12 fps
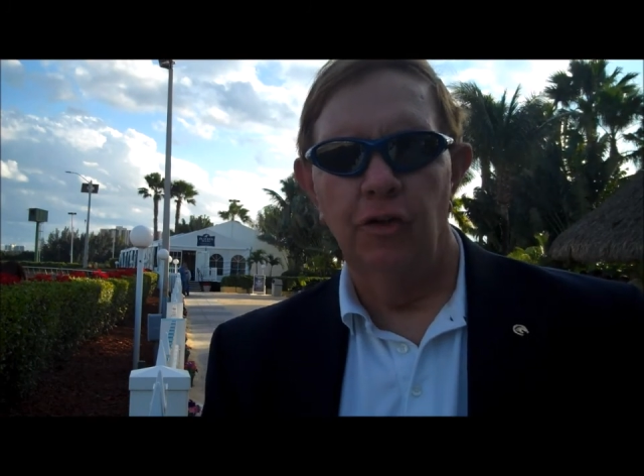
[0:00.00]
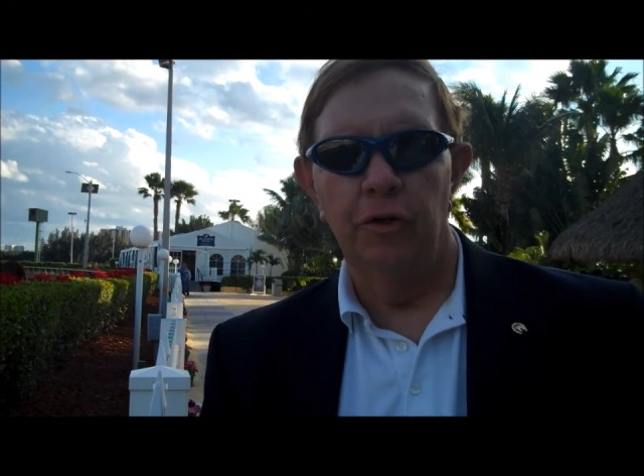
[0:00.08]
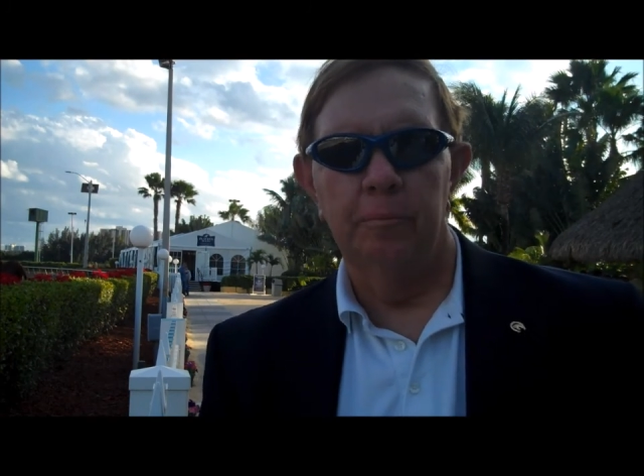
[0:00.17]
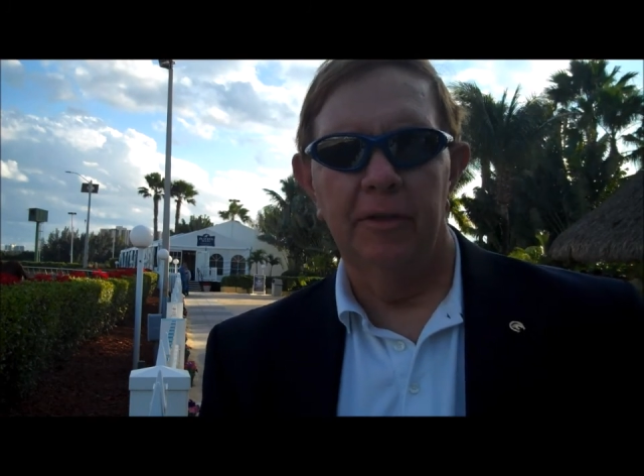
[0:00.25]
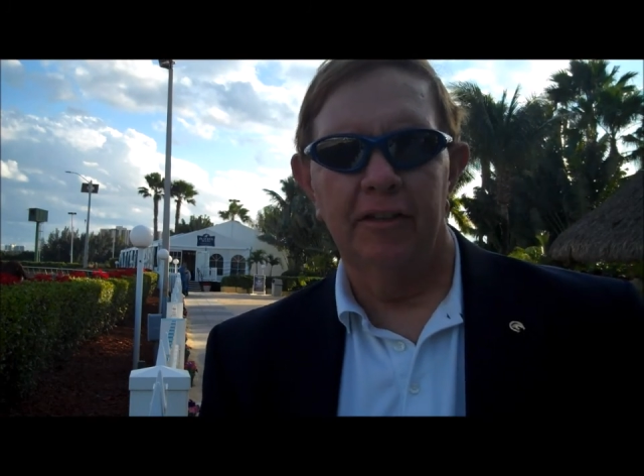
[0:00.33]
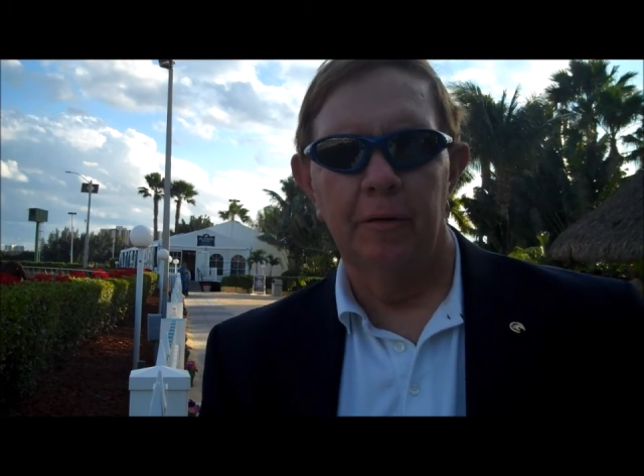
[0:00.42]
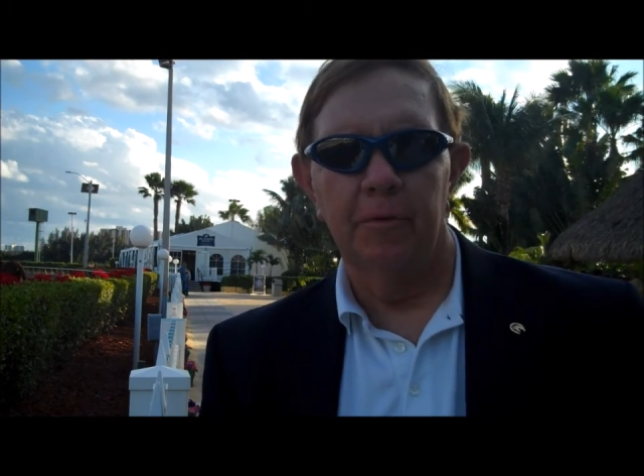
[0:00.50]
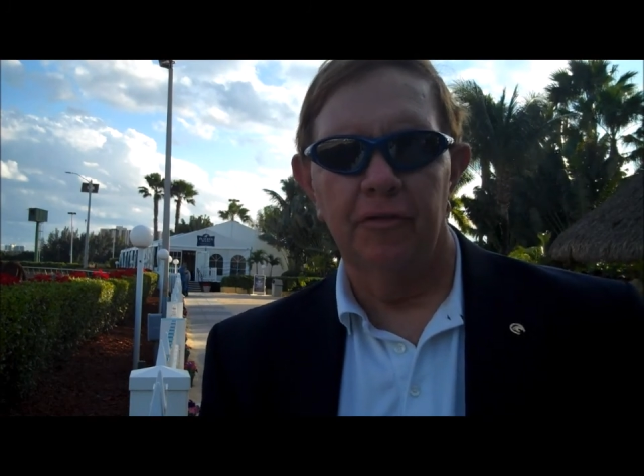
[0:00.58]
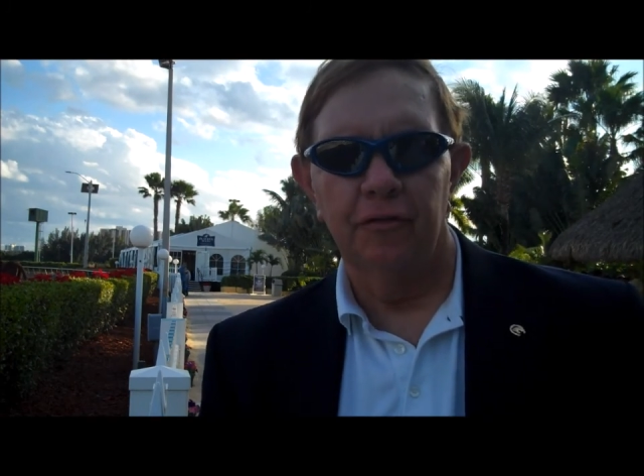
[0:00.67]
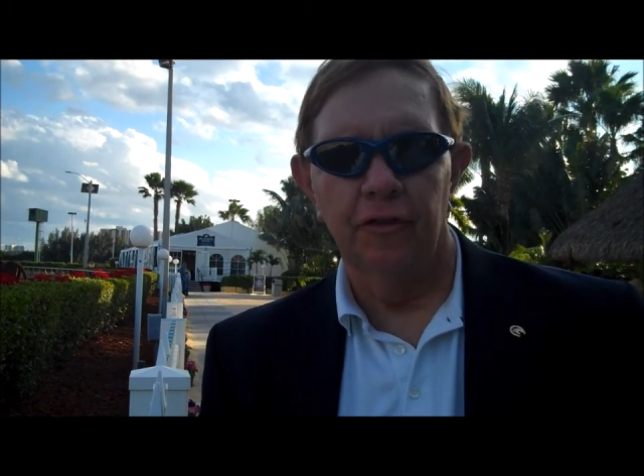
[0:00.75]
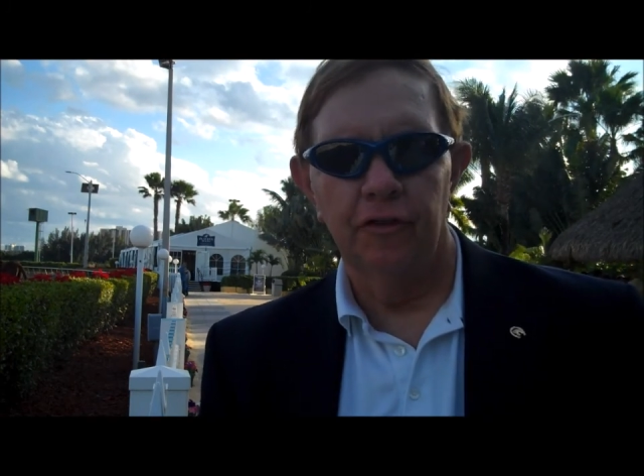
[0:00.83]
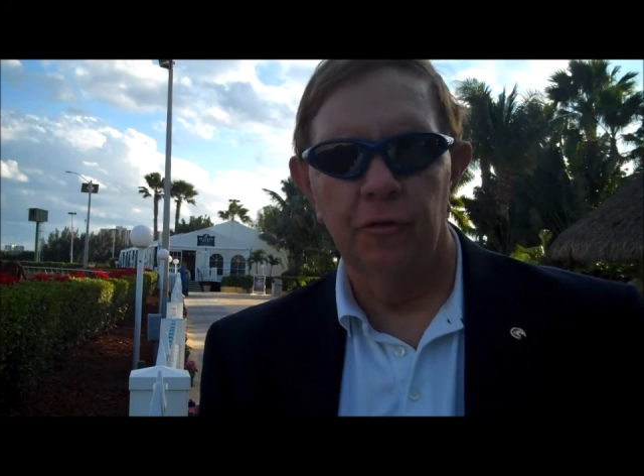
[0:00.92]
who picked up his
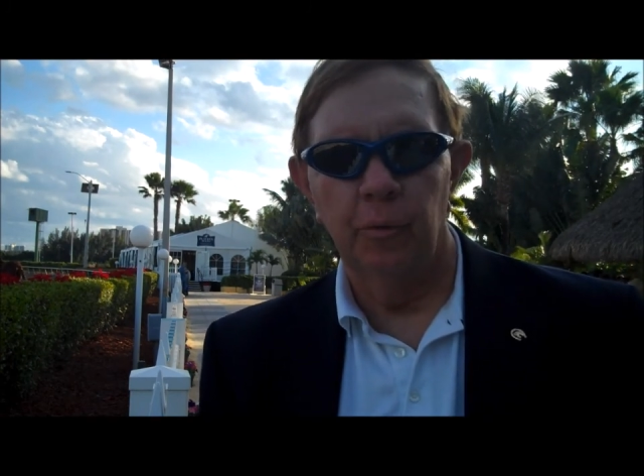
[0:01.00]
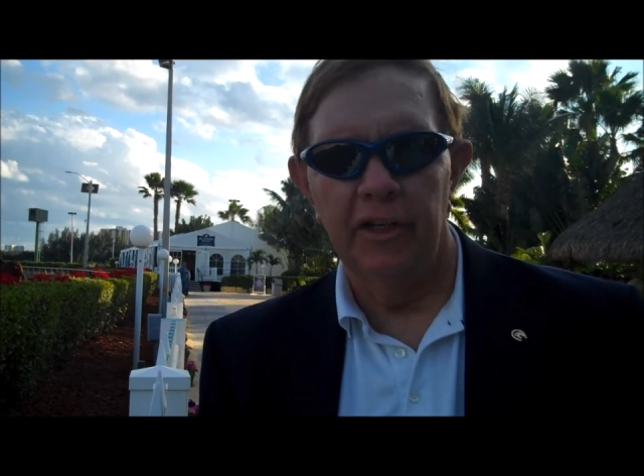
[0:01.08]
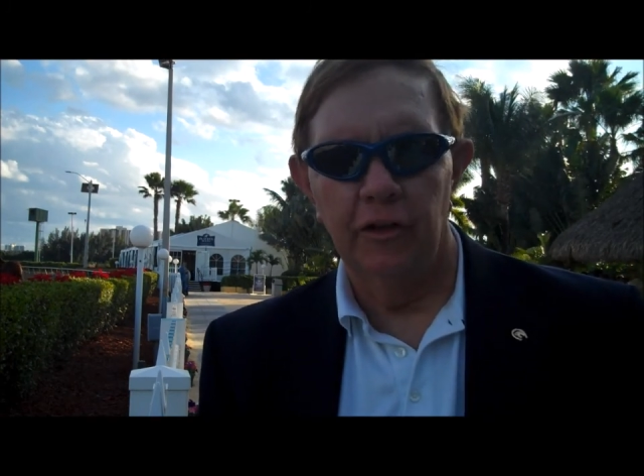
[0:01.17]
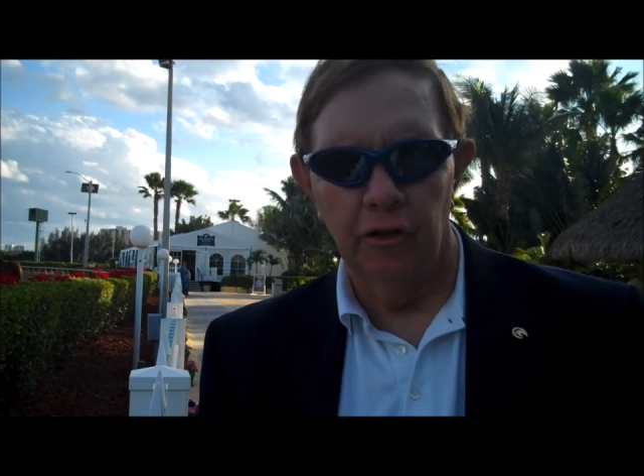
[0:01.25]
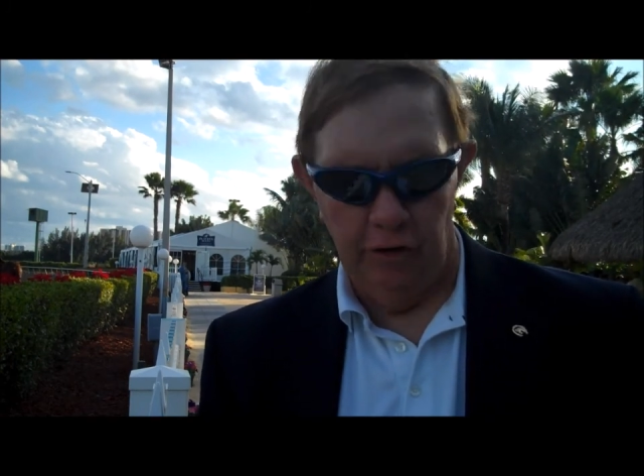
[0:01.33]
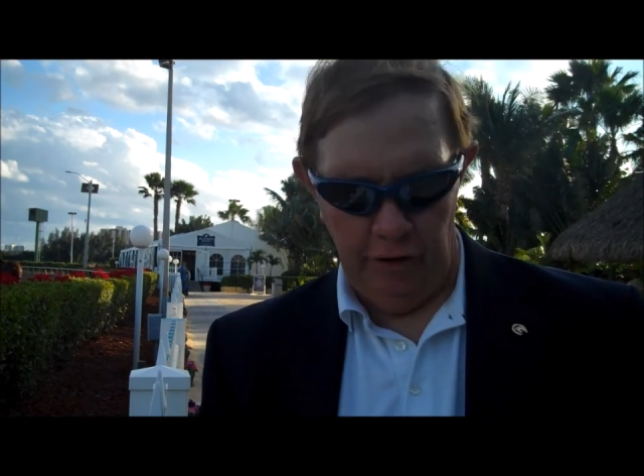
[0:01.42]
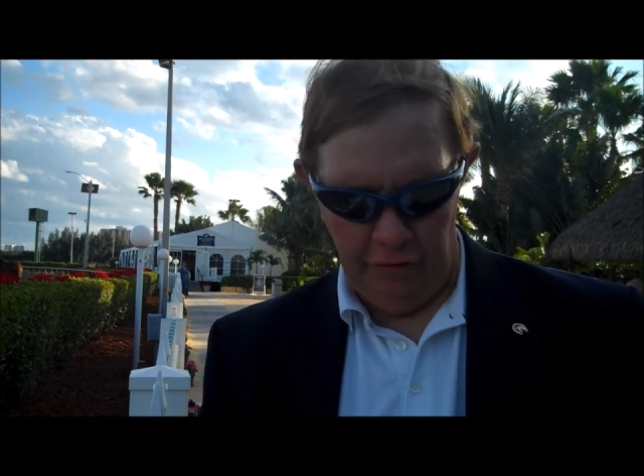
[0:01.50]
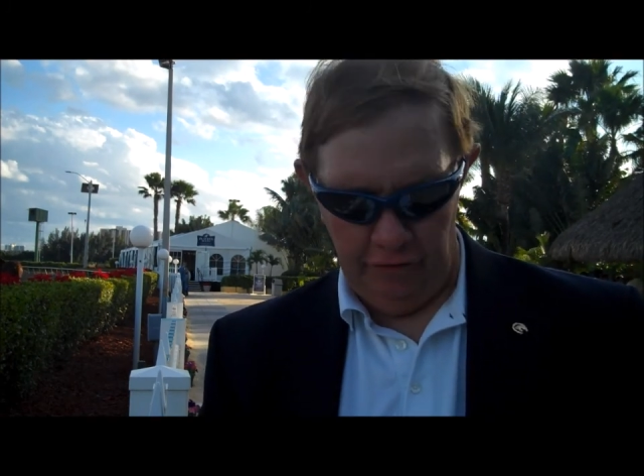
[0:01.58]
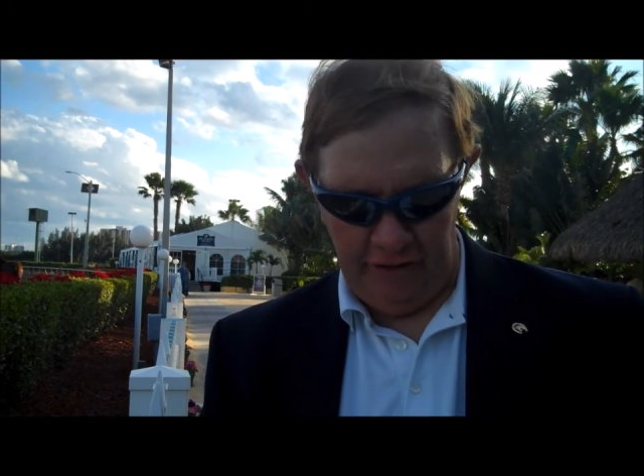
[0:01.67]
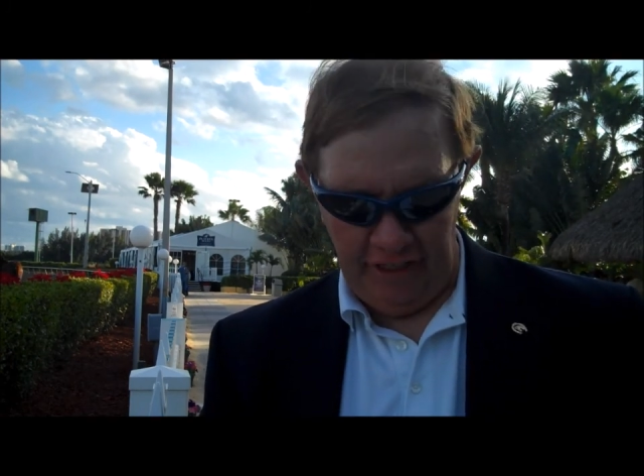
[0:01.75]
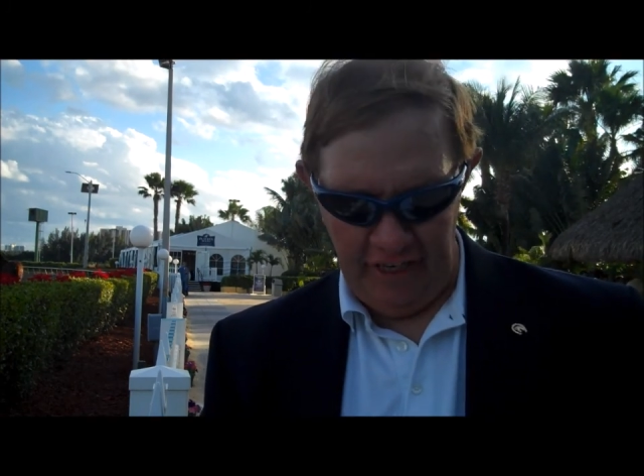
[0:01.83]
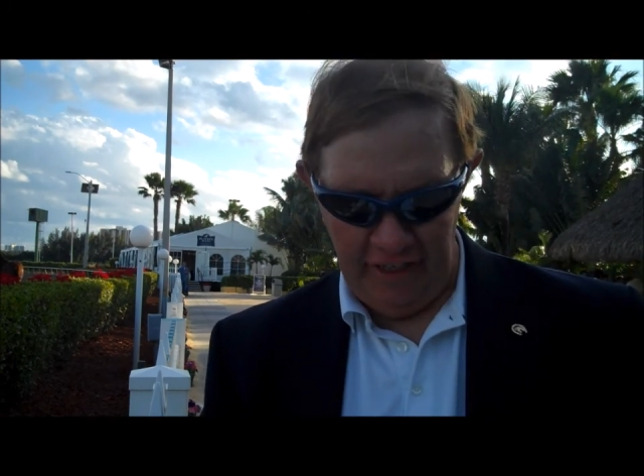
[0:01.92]
first win earlier
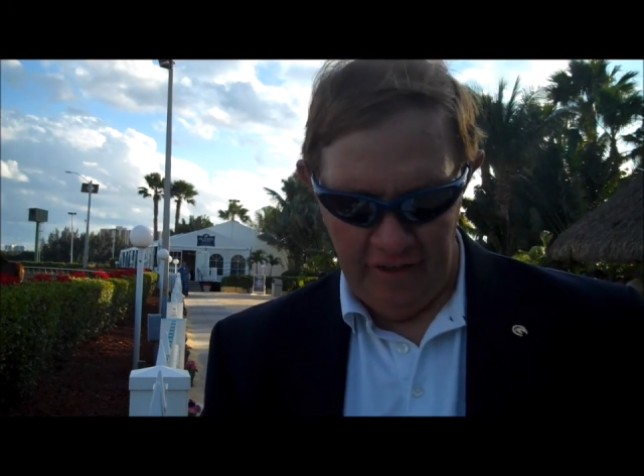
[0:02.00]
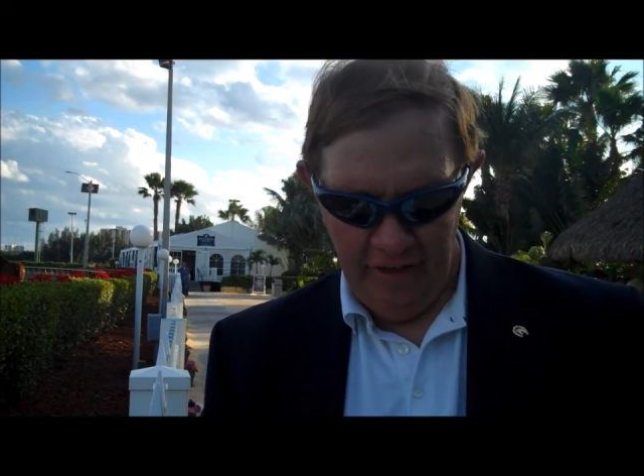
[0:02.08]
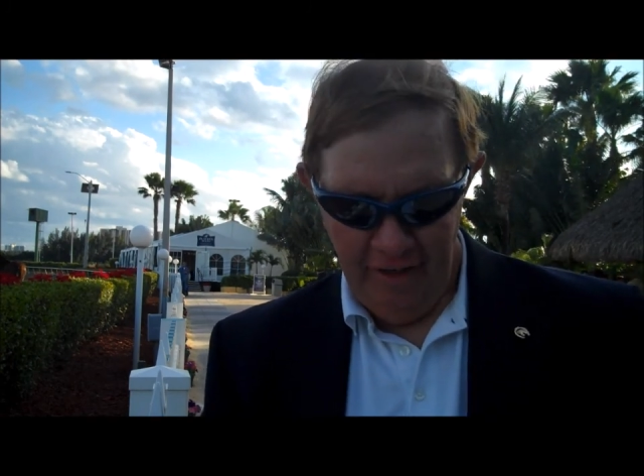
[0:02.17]
today.